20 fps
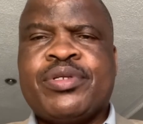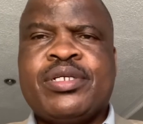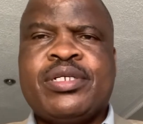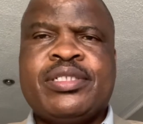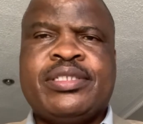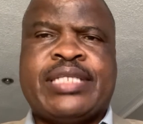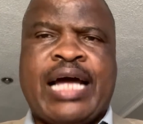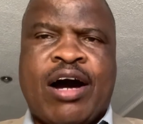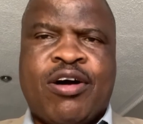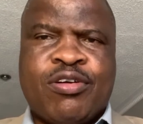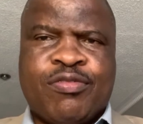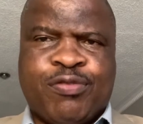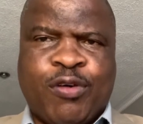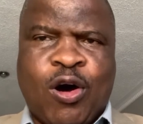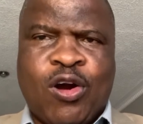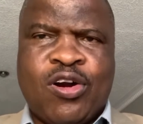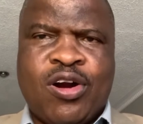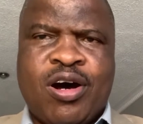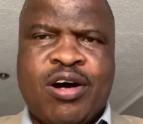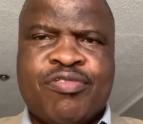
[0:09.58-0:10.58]

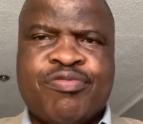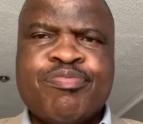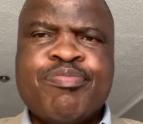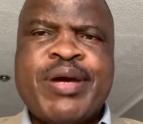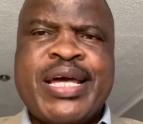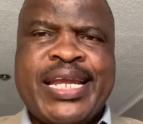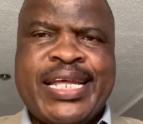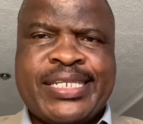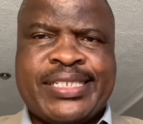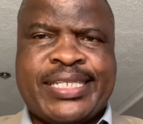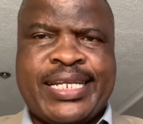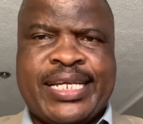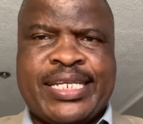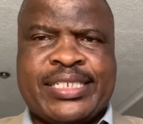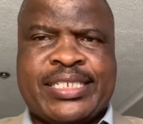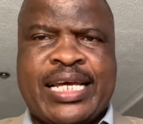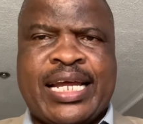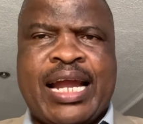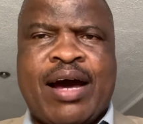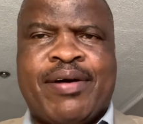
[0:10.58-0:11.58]
downfall of ministries,
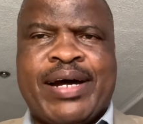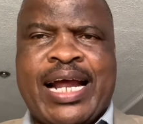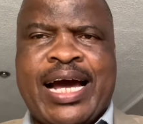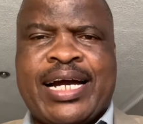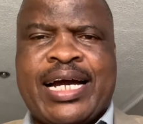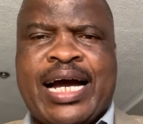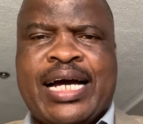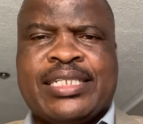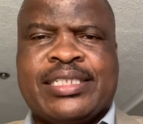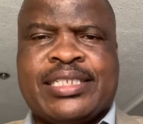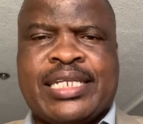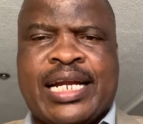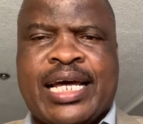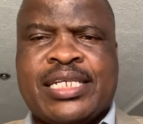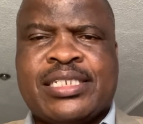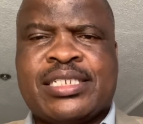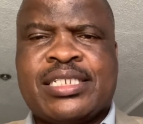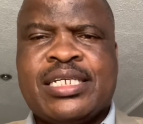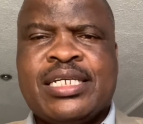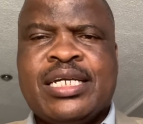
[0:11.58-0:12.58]
and I want to
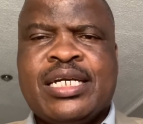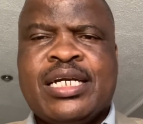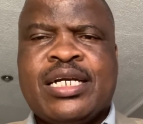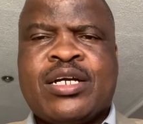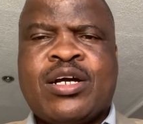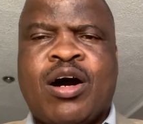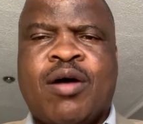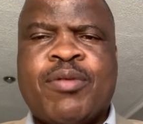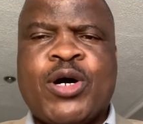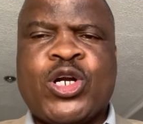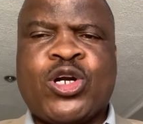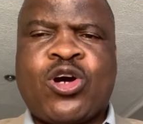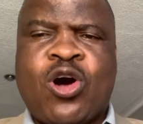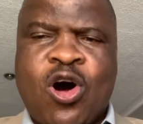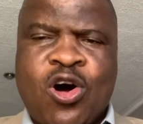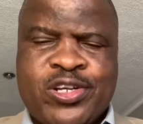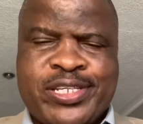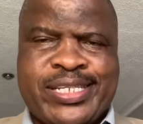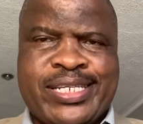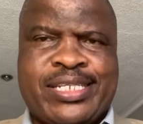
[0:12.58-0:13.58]
address common
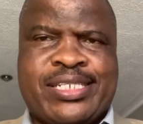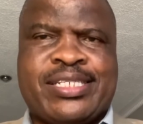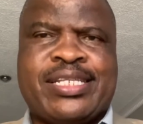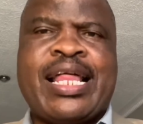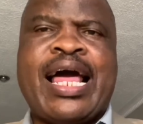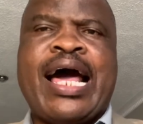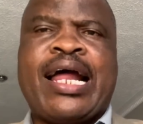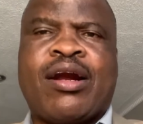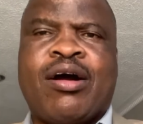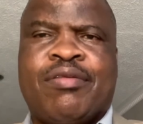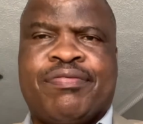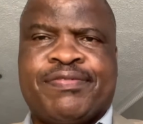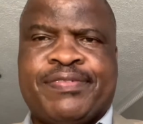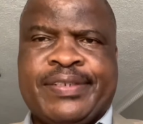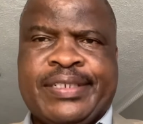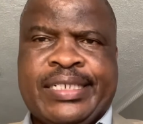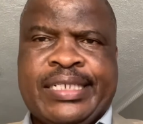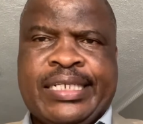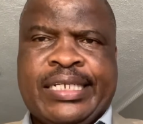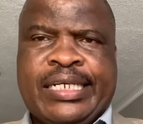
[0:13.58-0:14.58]
causes thereof
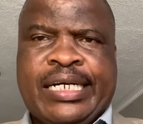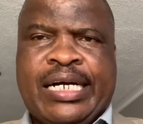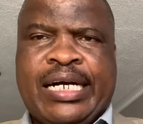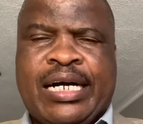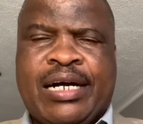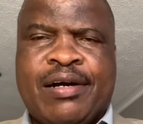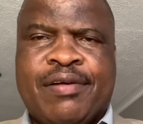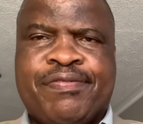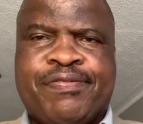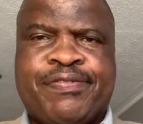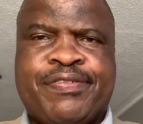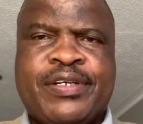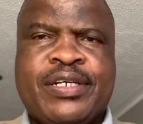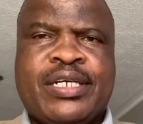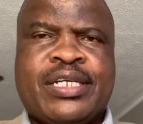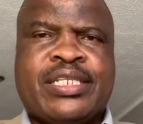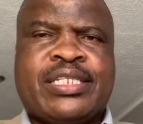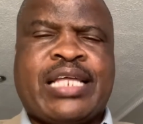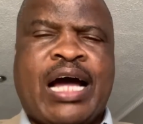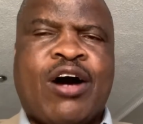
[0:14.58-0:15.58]
of
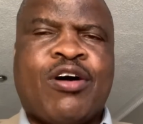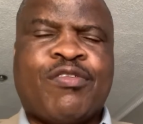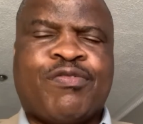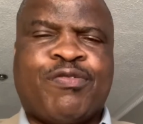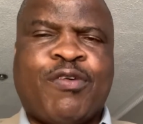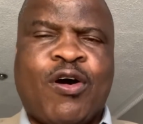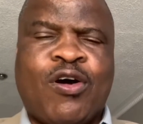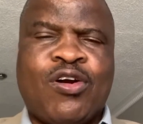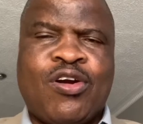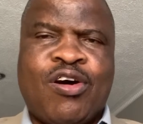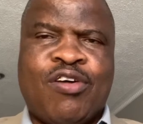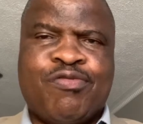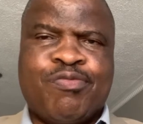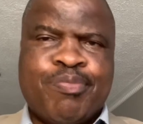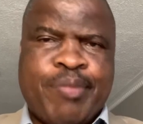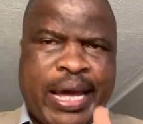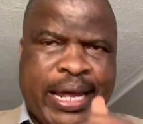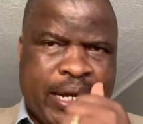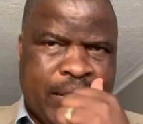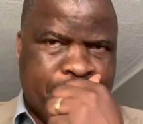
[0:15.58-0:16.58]
downfall of
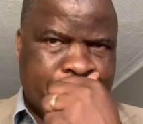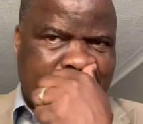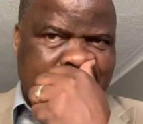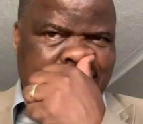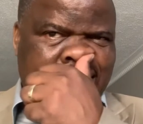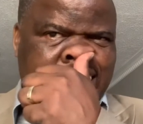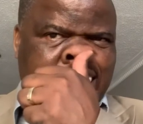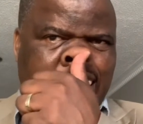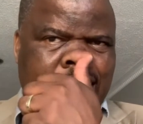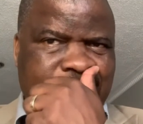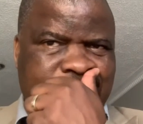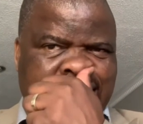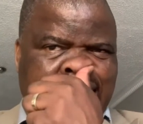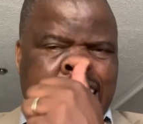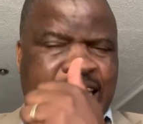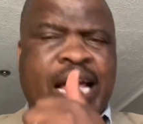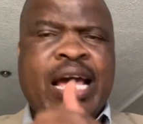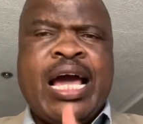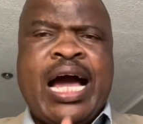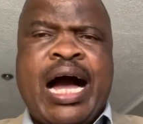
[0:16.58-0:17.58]
many ministries.
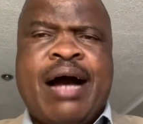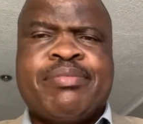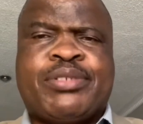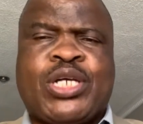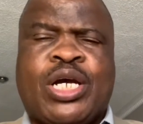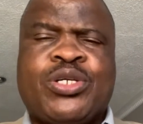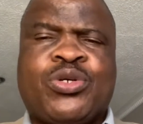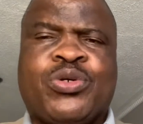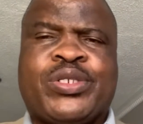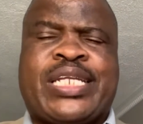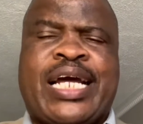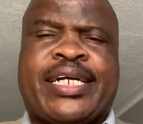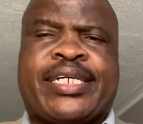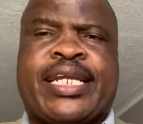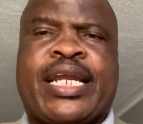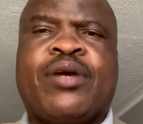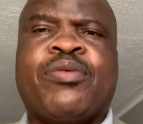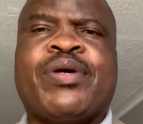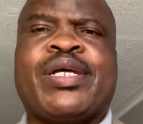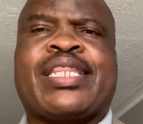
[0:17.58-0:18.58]
And I'm sure you would
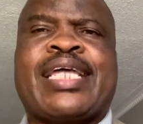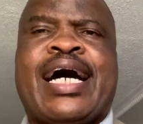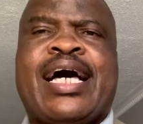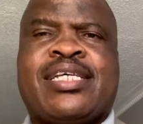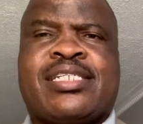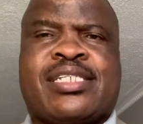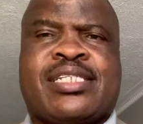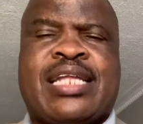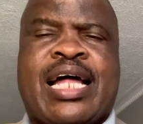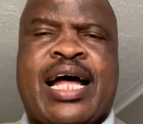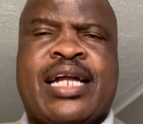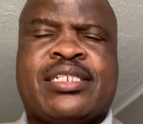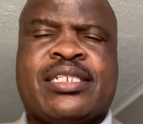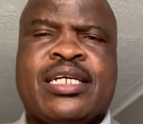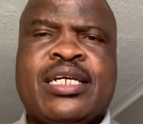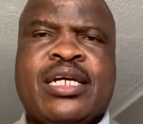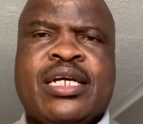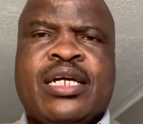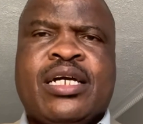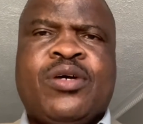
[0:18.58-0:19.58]
agree with us that
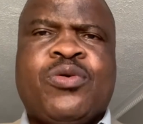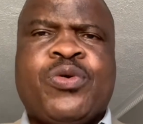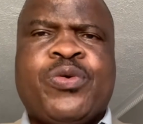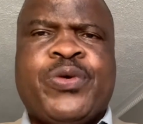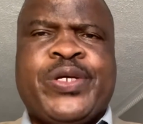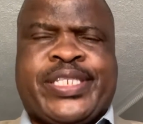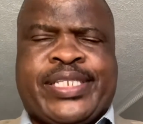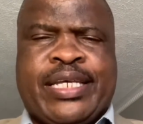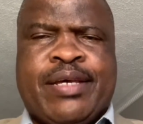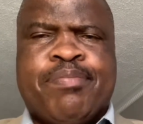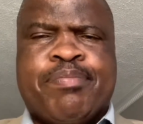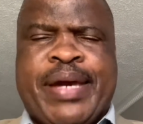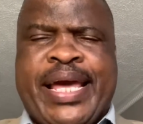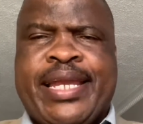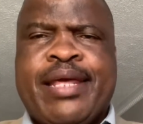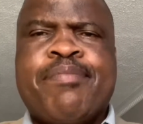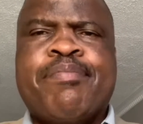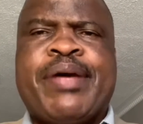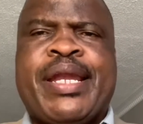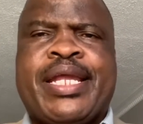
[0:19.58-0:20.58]
we see
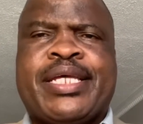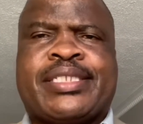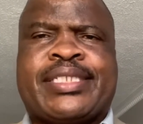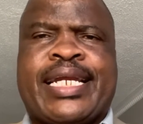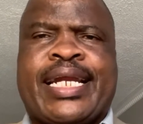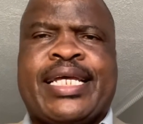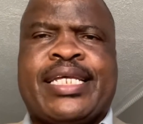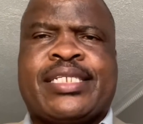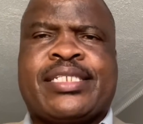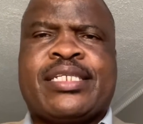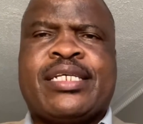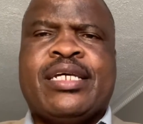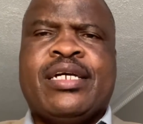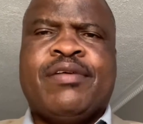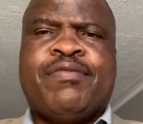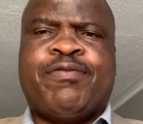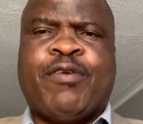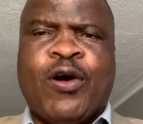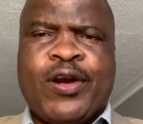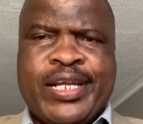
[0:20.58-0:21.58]
many ministries
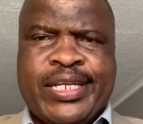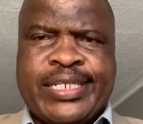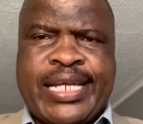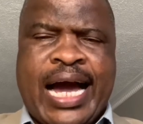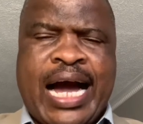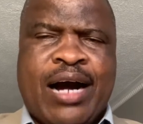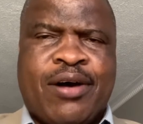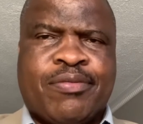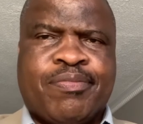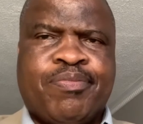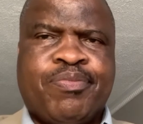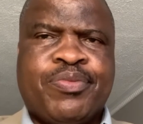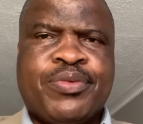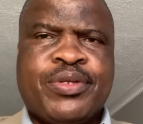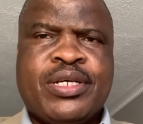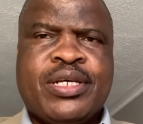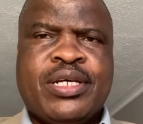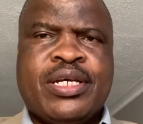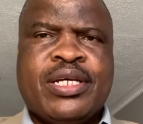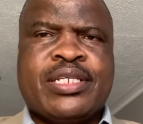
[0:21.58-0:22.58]
falling down,
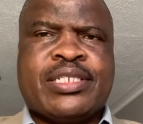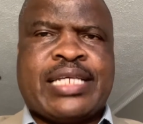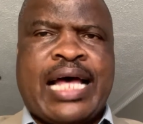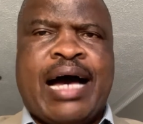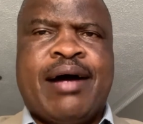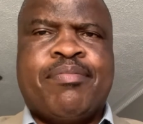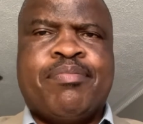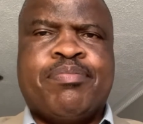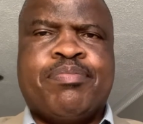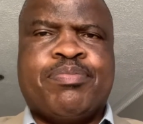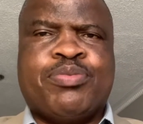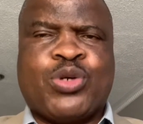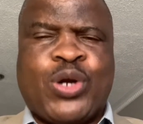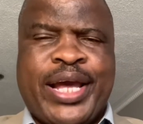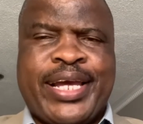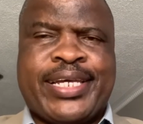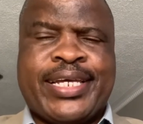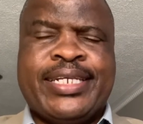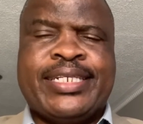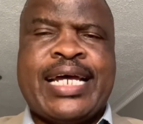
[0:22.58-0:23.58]
some
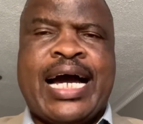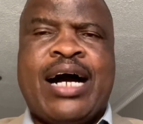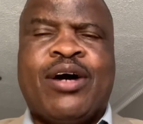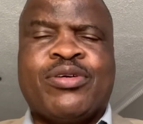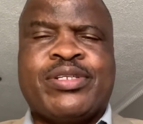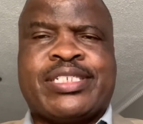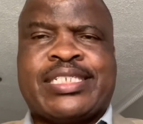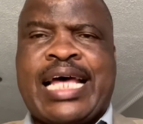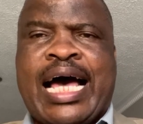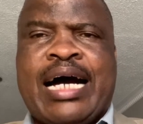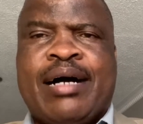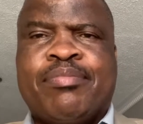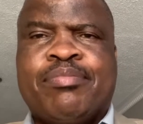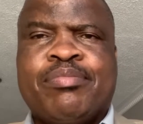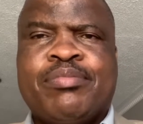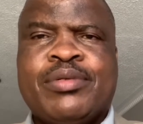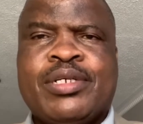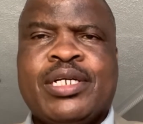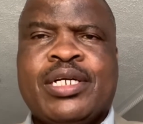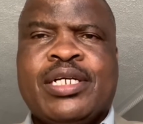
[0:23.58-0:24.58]
breaking down,
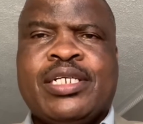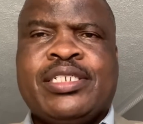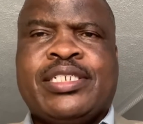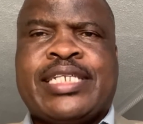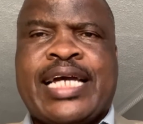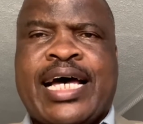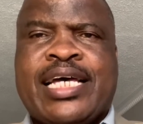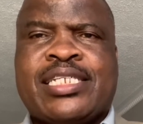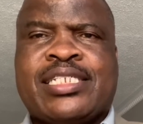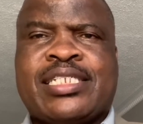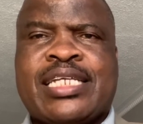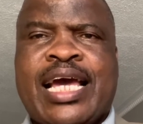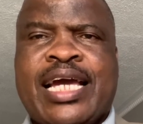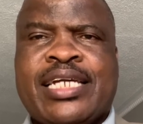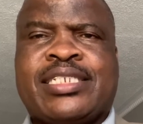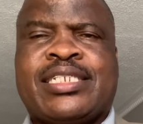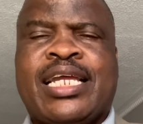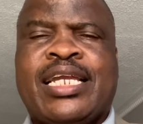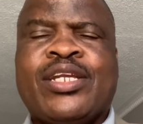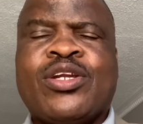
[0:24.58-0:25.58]
some just
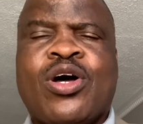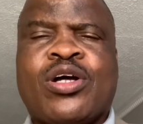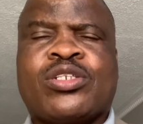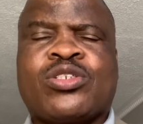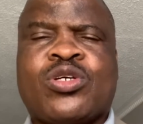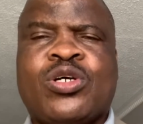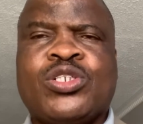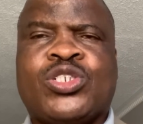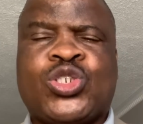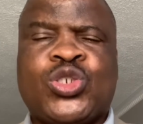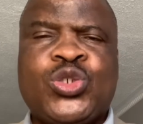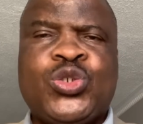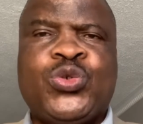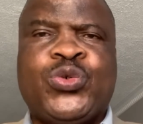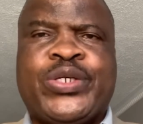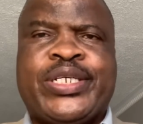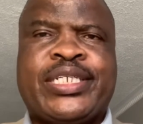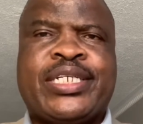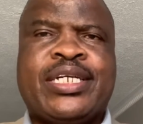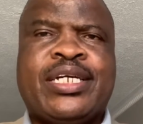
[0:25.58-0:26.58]
actually not
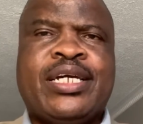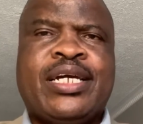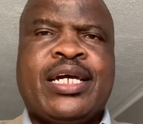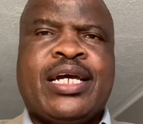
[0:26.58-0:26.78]
continuing.